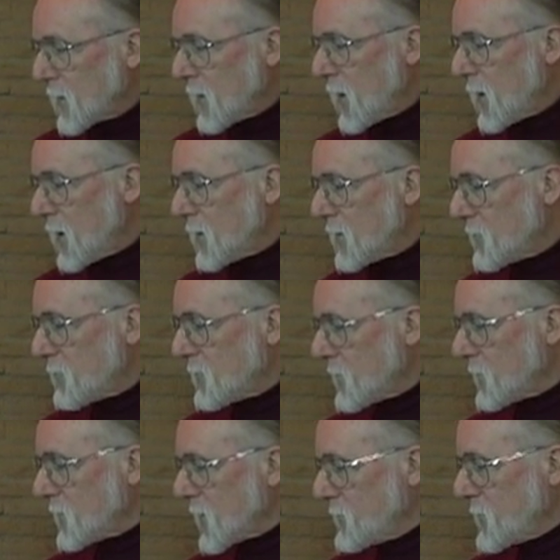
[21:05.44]
uh,
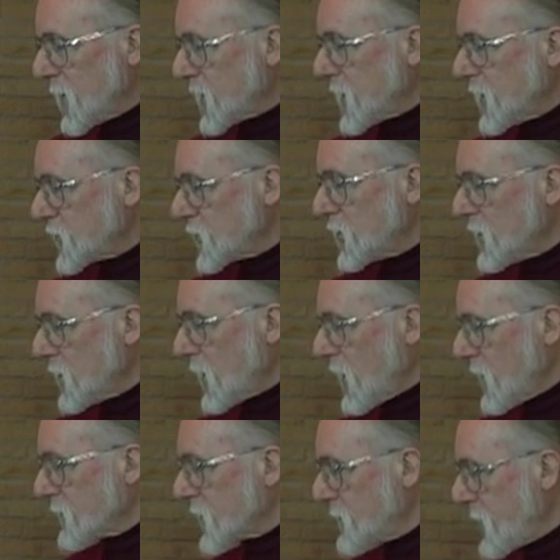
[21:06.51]
the big issue
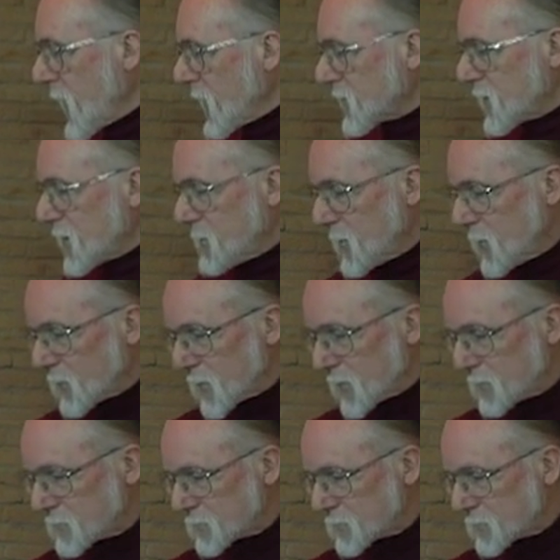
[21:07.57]
of capacity building.